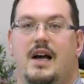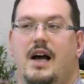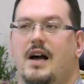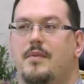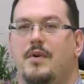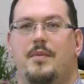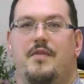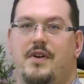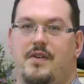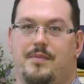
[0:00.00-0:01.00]
one of my
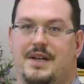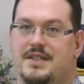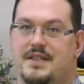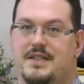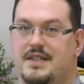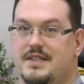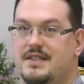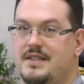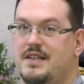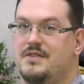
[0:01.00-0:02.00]
favorite places is
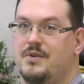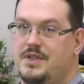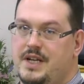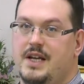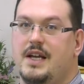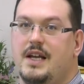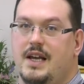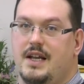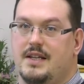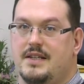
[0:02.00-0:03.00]
Sensoji
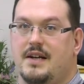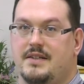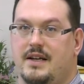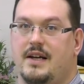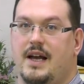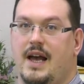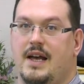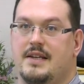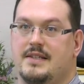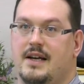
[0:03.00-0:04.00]
in Asakusa,
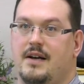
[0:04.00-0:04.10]
and